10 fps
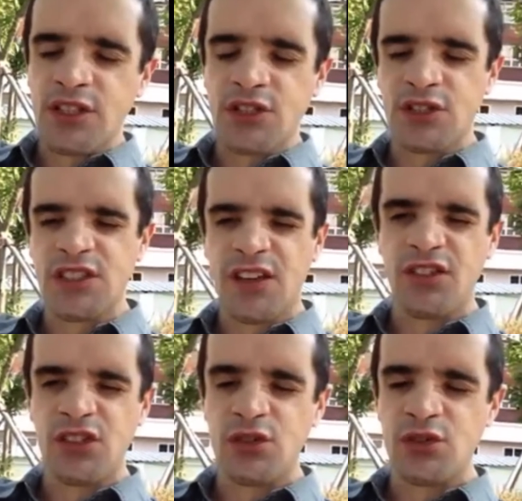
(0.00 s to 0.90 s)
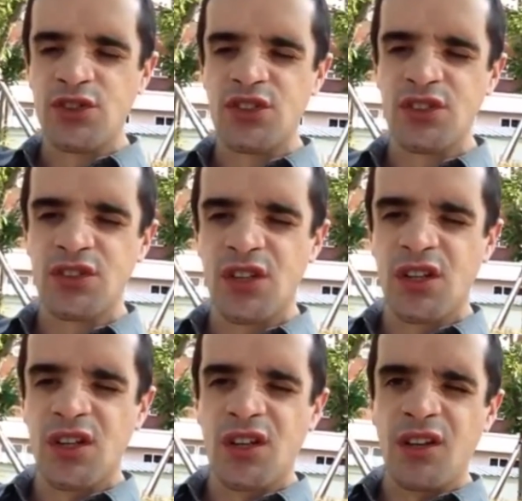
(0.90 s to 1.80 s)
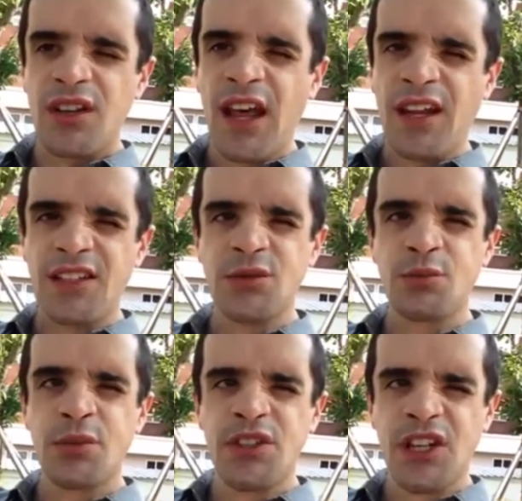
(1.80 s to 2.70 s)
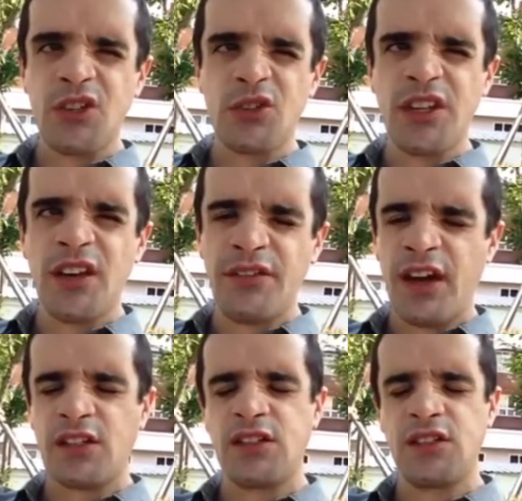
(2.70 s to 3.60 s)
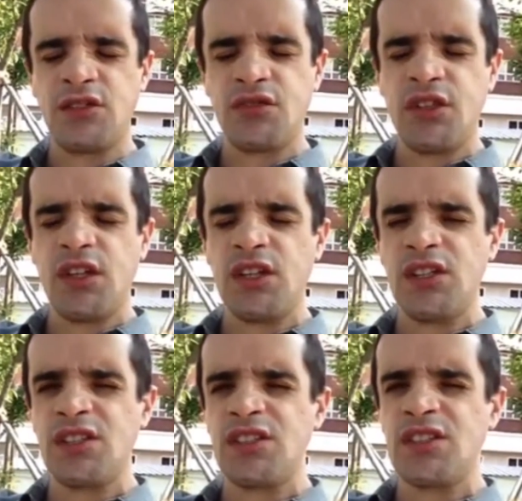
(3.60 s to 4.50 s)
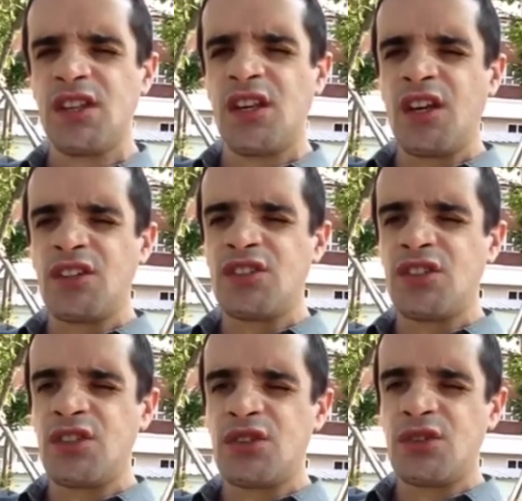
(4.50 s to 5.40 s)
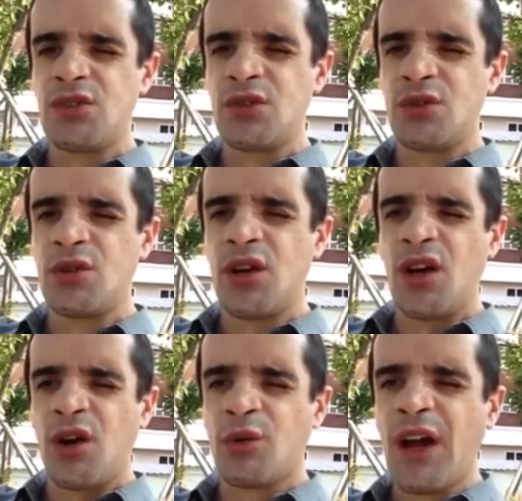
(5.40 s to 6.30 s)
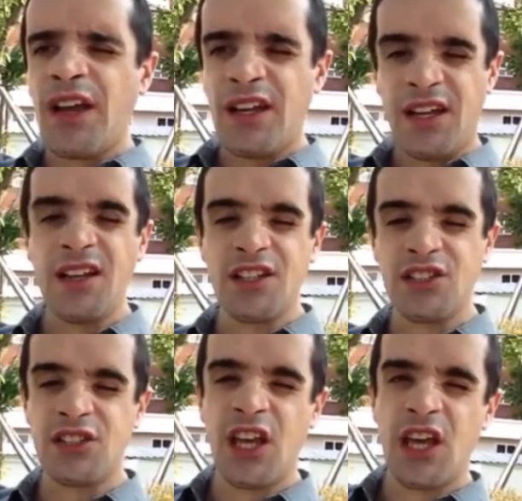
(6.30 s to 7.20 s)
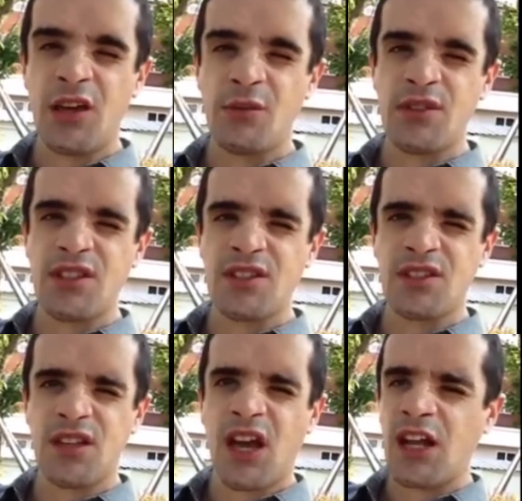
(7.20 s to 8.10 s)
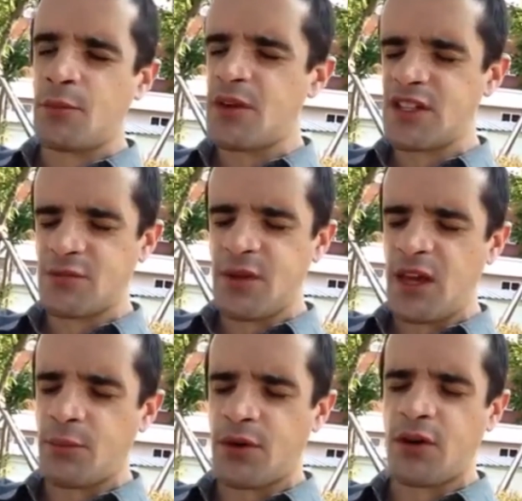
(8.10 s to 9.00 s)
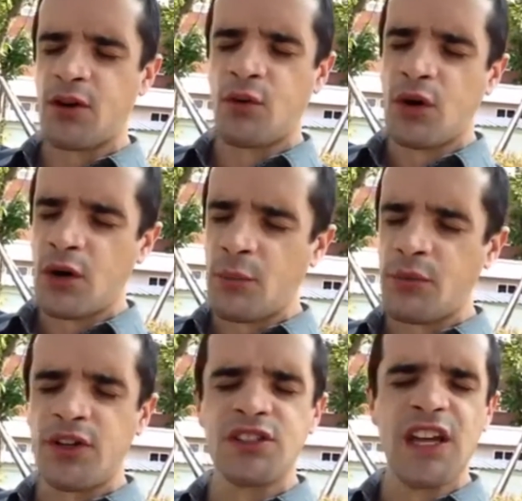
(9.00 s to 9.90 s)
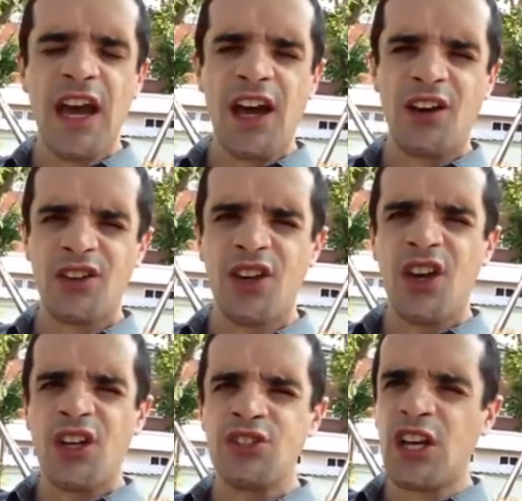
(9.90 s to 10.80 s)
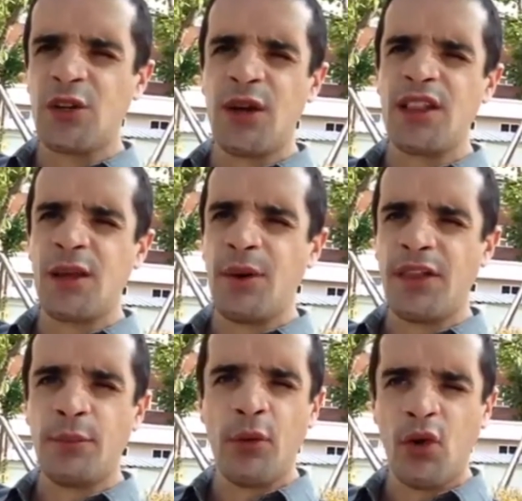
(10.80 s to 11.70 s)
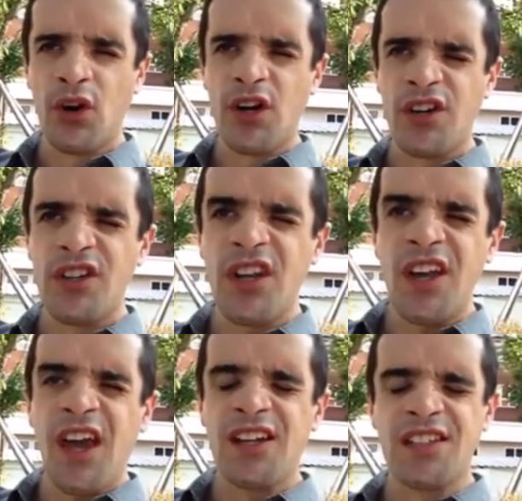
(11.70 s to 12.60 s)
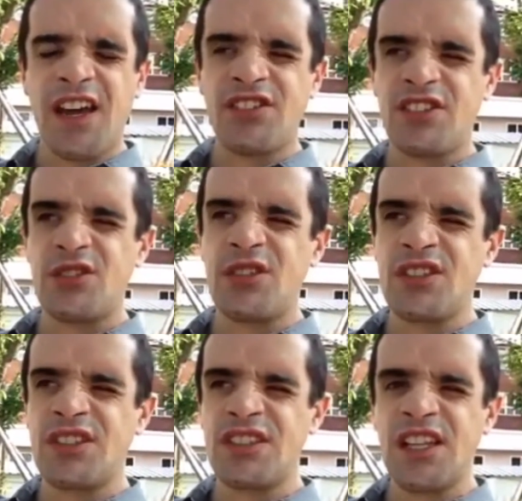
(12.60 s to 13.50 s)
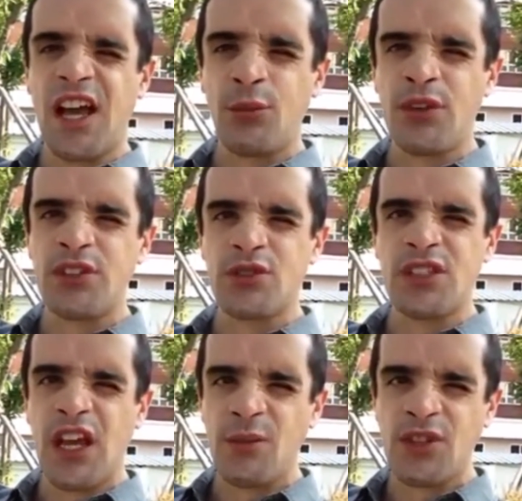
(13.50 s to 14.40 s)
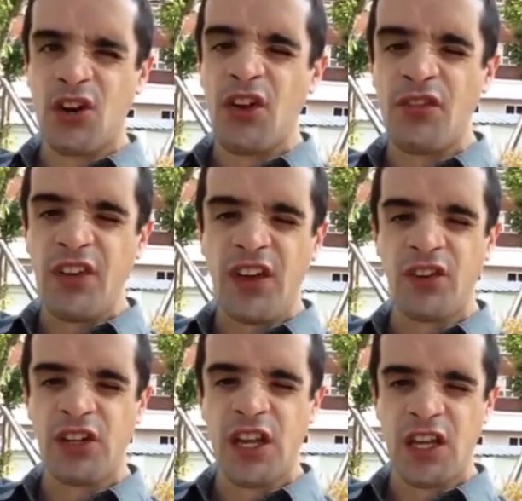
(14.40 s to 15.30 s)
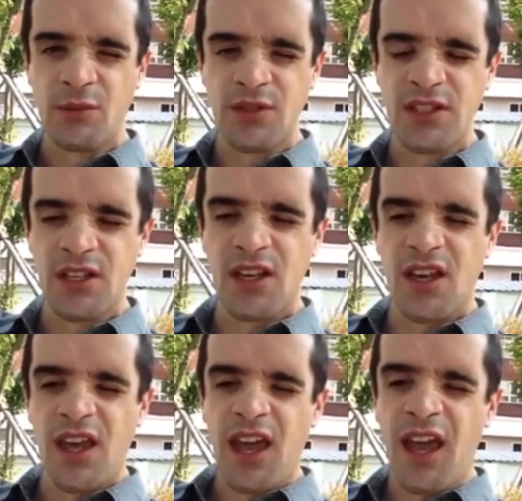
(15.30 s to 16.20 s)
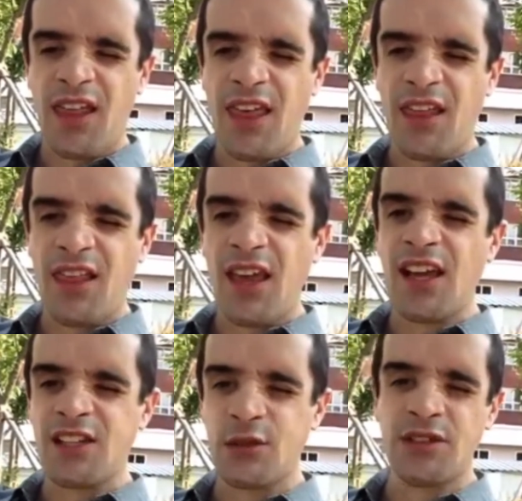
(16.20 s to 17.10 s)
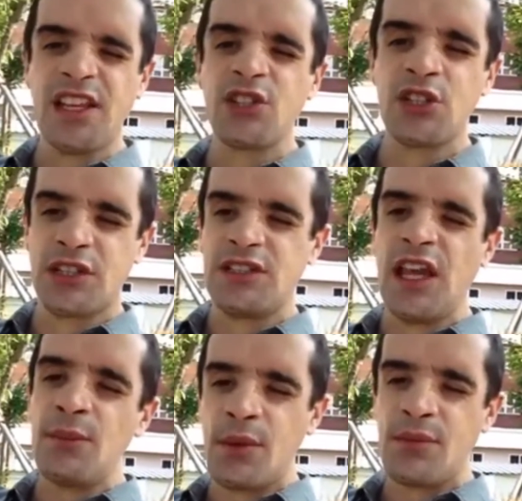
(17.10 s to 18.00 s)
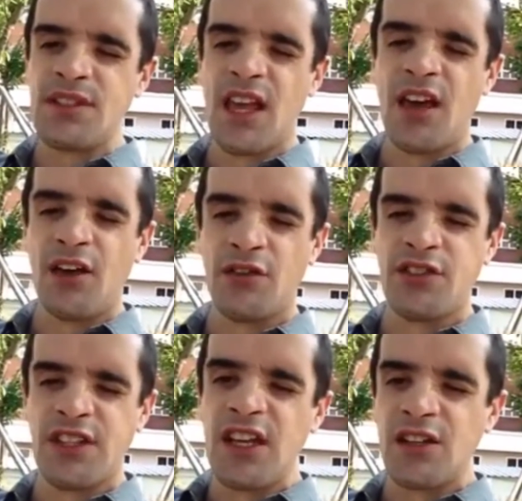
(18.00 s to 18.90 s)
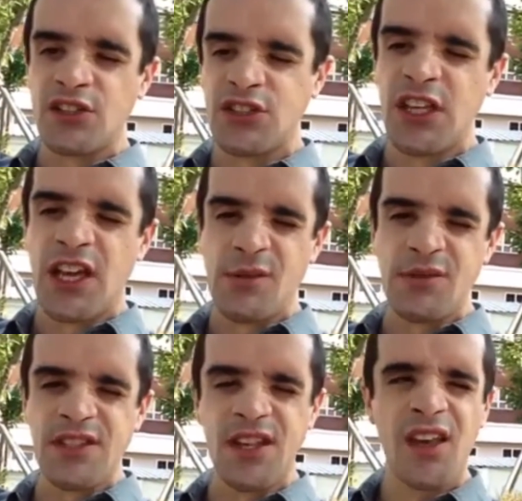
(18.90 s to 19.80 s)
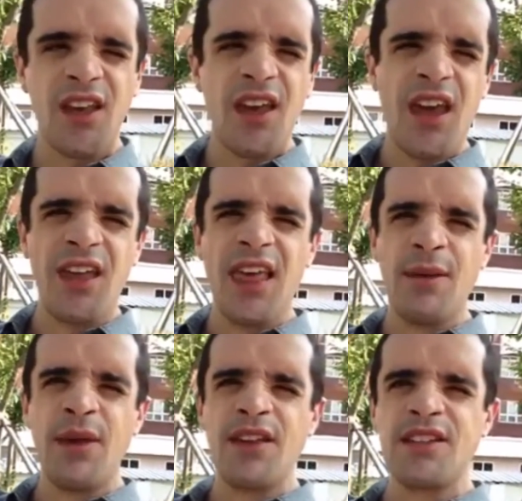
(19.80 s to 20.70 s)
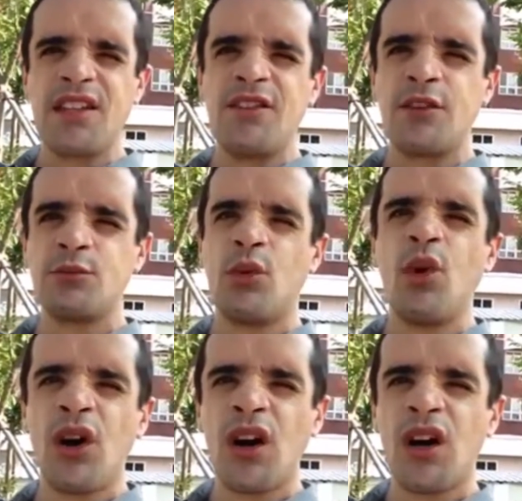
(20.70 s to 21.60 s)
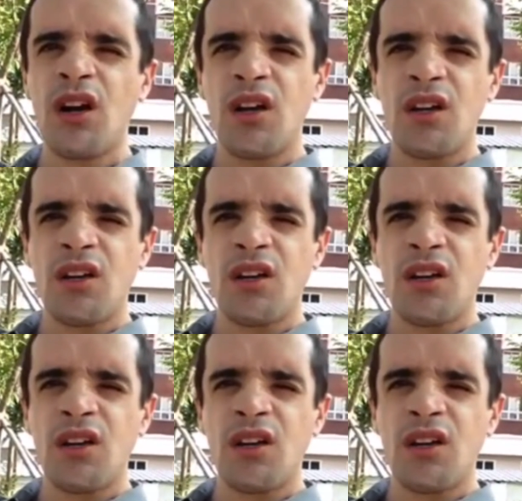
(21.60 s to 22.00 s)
teachers have used that is particularly effective is to write English names on a piece of paper or a printout, generate them on the board, and to have students decide which names are their favorite names. And then they get to essentially name themselves the English names, and that makes it even more